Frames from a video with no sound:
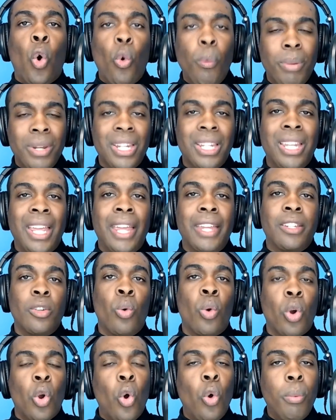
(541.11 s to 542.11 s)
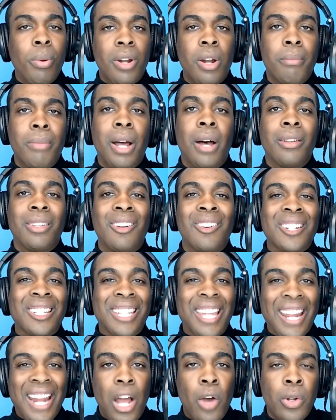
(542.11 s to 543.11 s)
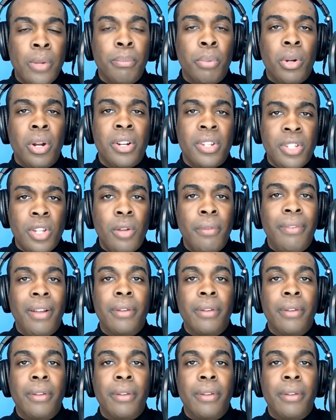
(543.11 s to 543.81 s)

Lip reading: open the gate or open our mouth or get out and put ourselves